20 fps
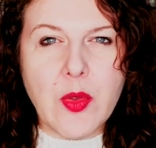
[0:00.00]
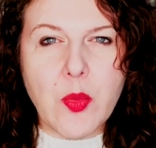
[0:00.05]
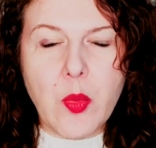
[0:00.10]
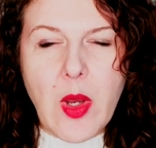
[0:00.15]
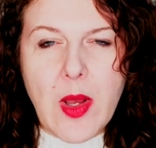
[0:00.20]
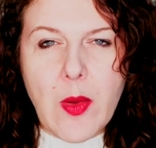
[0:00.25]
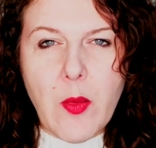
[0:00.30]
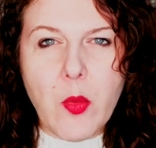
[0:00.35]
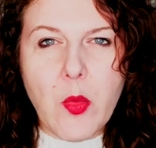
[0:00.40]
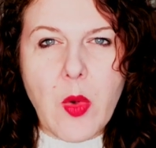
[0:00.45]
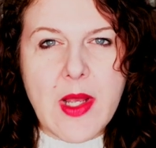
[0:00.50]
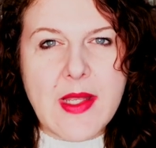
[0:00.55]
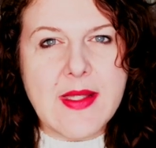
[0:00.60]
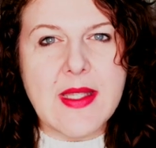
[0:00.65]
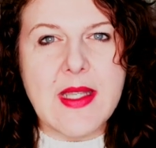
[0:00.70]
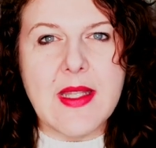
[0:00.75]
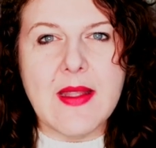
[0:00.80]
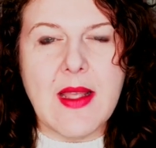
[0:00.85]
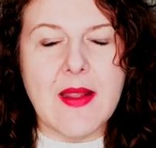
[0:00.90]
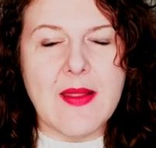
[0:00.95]
What was
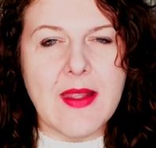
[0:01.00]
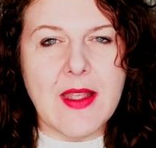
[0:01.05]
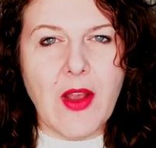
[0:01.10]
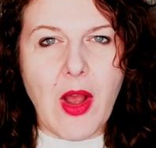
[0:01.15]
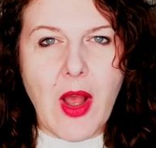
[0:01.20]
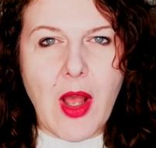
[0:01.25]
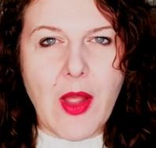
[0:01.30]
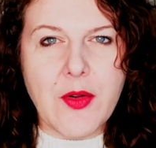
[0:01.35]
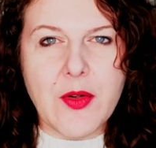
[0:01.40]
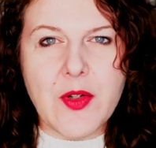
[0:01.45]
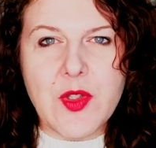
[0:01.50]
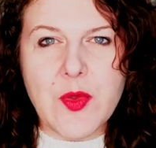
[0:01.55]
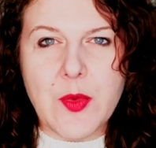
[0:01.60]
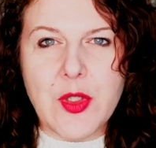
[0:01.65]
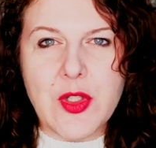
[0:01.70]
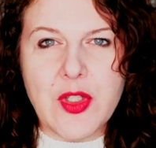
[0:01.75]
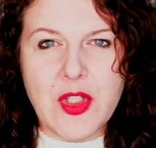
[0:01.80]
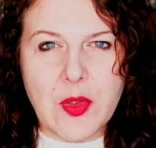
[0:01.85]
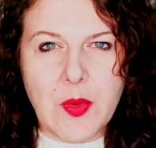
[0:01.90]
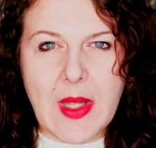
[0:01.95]
it that the authors
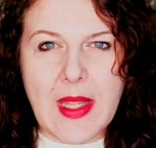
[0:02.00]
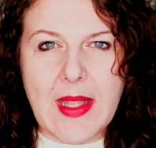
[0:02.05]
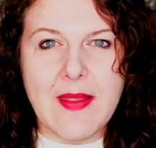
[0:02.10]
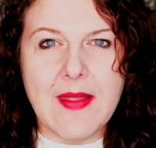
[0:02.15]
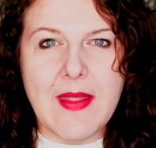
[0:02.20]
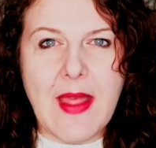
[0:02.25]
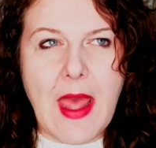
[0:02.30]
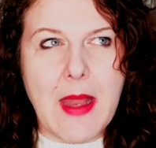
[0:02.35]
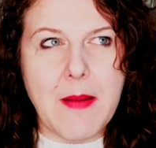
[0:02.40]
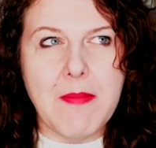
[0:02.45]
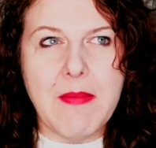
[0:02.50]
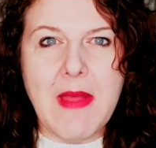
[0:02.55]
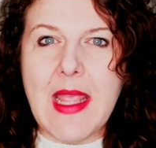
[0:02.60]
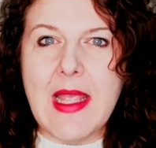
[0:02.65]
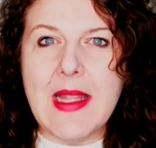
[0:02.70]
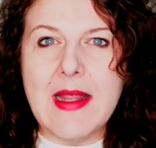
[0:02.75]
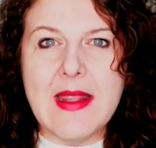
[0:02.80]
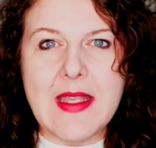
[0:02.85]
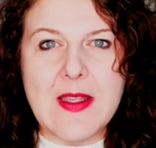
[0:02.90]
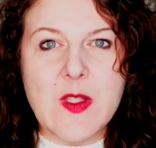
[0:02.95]
were doing that
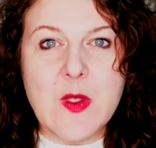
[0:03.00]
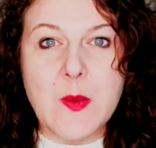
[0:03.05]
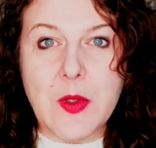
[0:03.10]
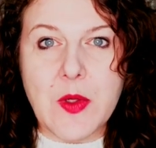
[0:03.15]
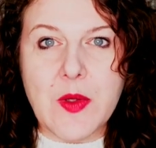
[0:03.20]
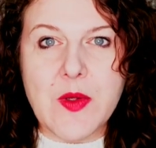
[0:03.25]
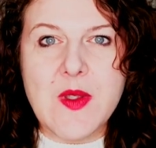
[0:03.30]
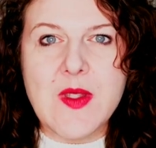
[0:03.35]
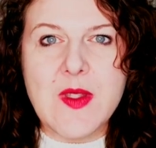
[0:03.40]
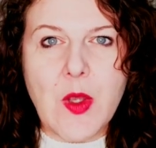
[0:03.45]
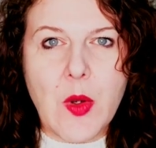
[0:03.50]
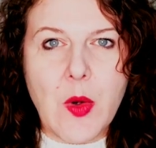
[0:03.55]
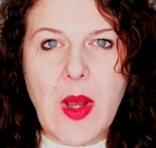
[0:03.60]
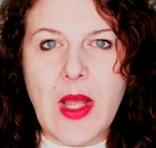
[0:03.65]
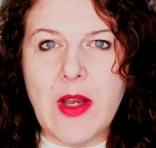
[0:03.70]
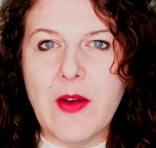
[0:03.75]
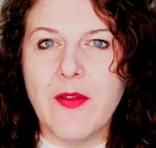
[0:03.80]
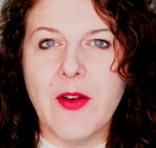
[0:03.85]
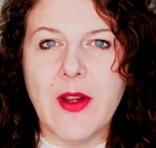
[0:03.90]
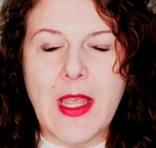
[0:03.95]
made these books so
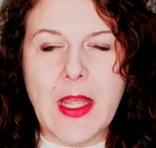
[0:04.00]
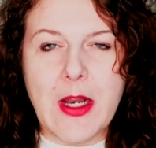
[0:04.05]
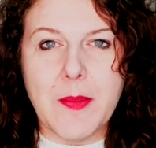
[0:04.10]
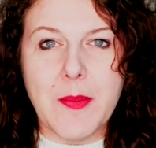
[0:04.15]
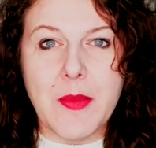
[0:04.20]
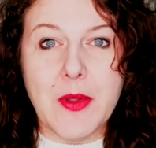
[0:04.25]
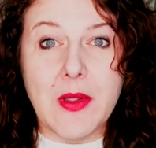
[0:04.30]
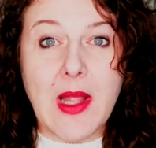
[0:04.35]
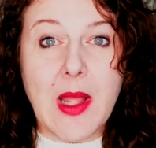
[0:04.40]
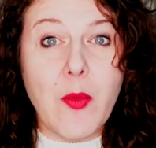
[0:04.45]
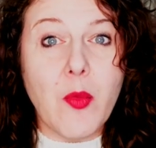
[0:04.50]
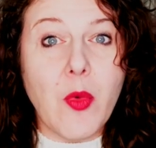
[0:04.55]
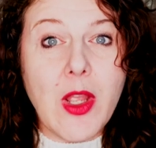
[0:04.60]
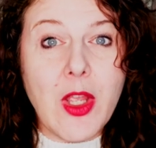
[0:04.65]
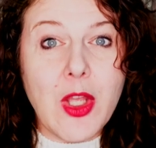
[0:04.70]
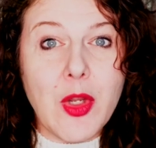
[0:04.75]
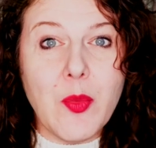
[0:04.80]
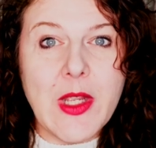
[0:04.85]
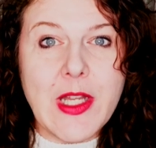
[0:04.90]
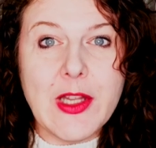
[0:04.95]
unforgettable? And what
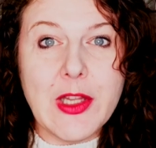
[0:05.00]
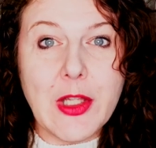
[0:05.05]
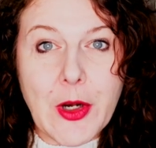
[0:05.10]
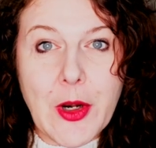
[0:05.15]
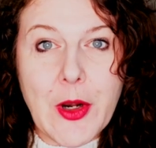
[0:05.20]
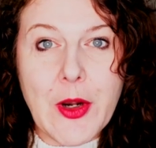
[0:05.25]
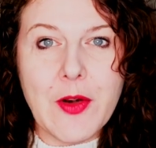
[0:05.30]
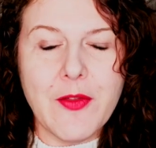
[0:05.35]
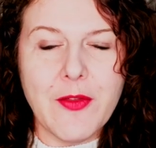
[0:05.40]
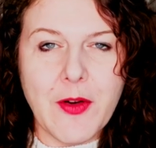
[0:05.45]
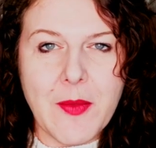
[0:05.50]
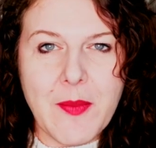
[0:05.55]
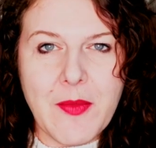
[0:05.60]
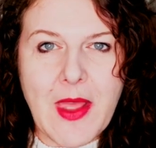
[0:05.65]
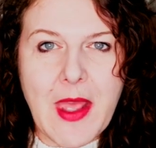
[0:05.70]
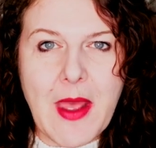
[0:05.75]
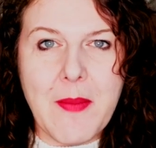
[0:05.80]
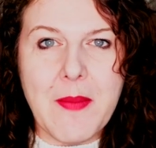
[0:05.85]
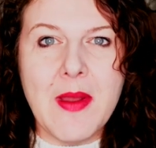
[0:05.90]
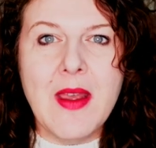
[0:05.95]
could we learn from
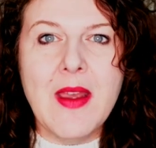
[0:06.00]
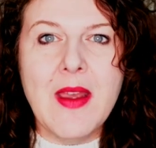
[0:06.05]
them